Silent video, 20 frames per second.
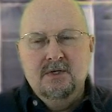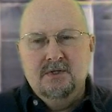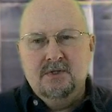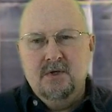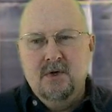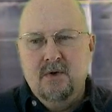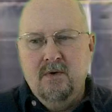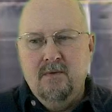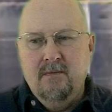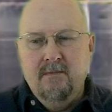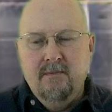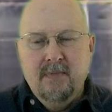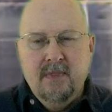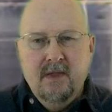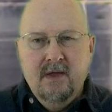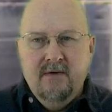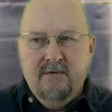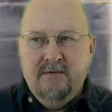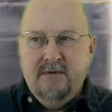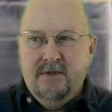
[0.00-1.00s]
So,
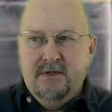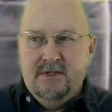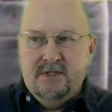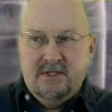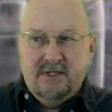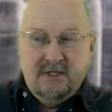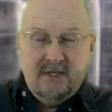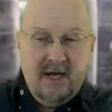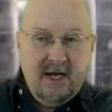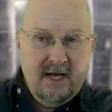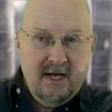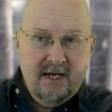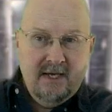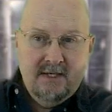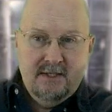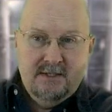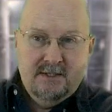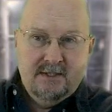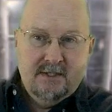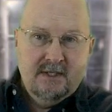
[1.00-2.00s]
for the
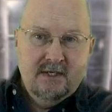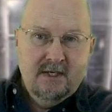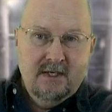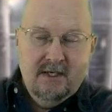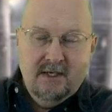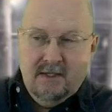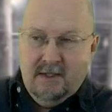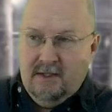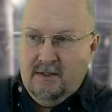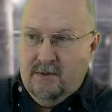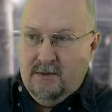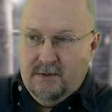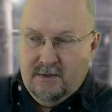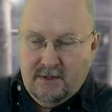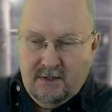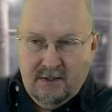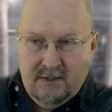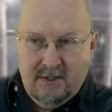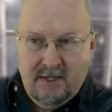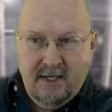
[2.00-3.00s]
size you know
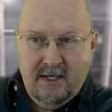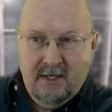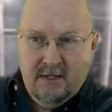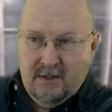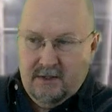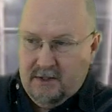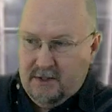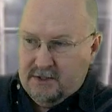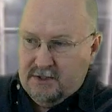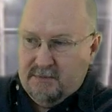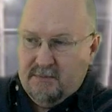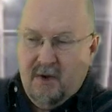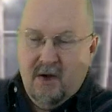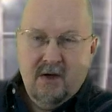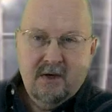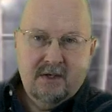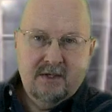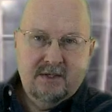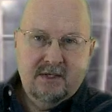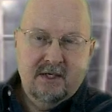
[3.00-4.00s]
the container a
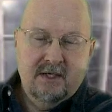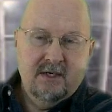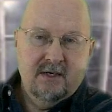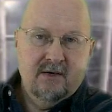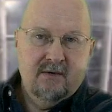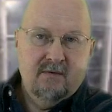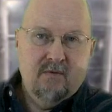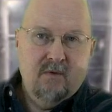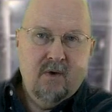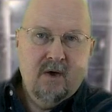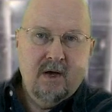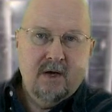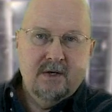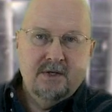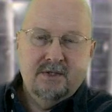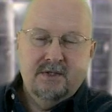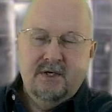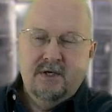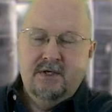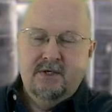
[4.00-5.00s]
small container of water
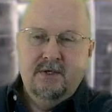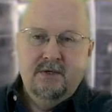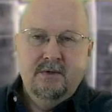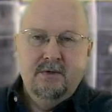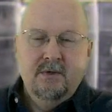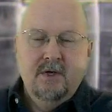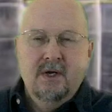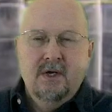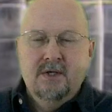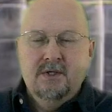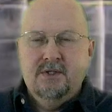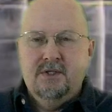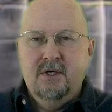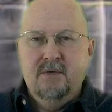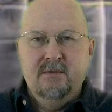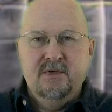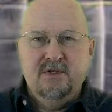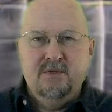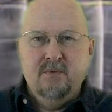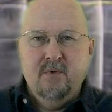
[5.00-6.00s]
is going to do
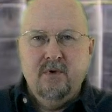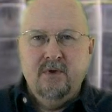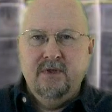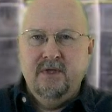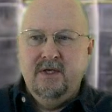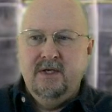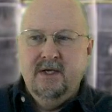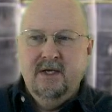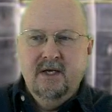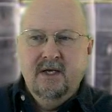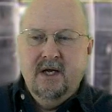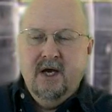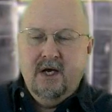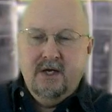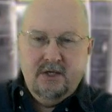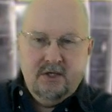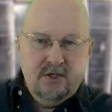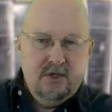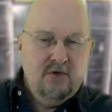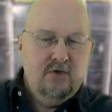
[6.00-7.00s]
so much more than
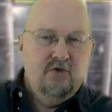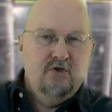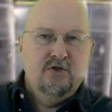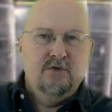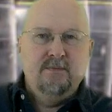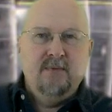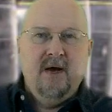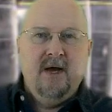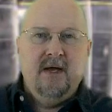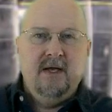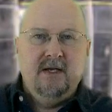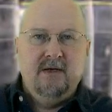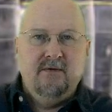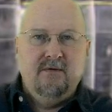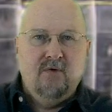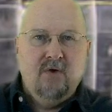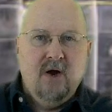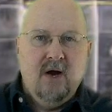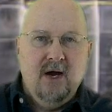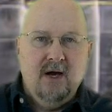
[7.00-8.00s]
a huge pile
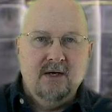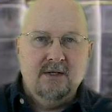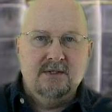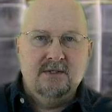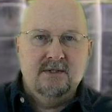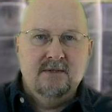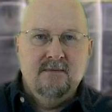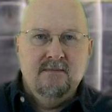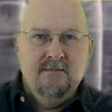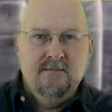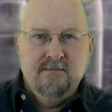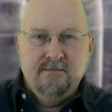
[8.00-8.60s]
of rocks